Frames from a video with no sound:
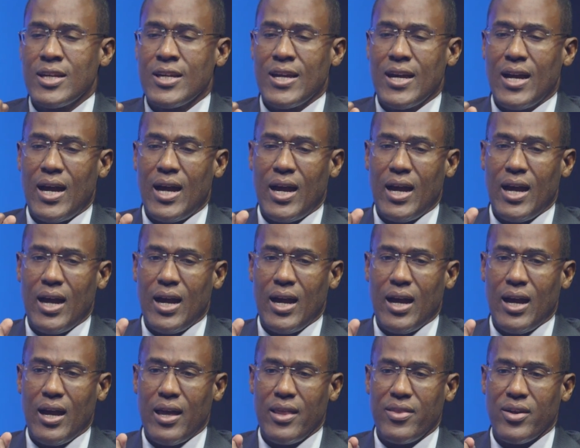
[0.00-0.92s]

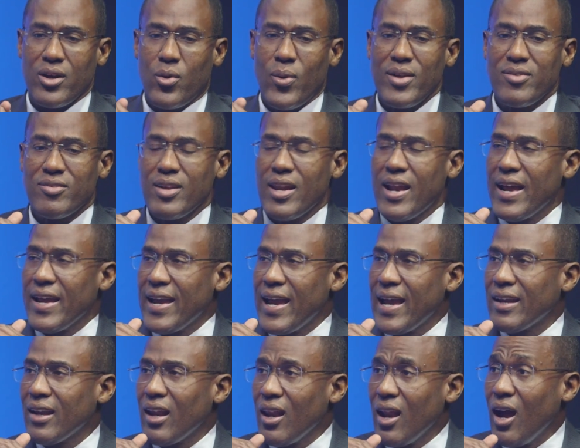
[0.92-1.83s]
the question I get
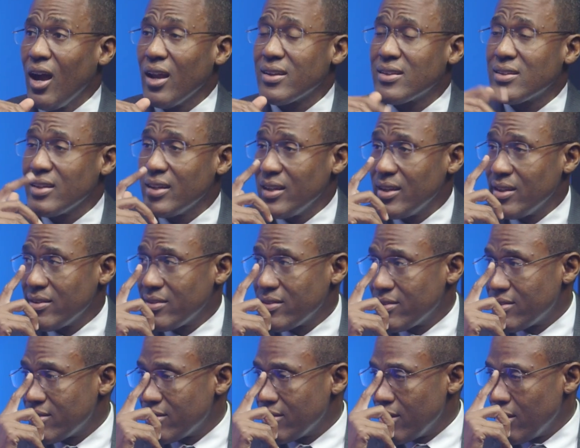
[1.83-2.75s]
a lot
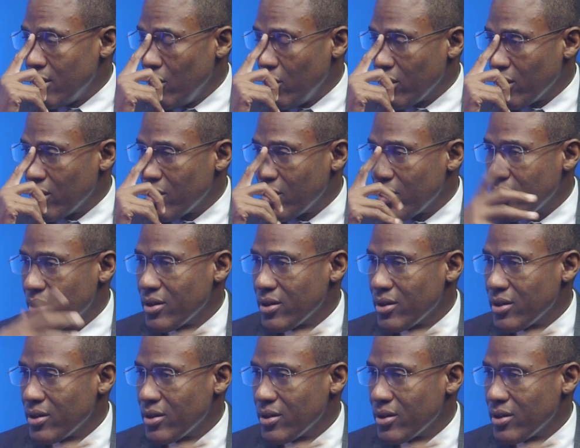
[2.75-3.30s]
is, look,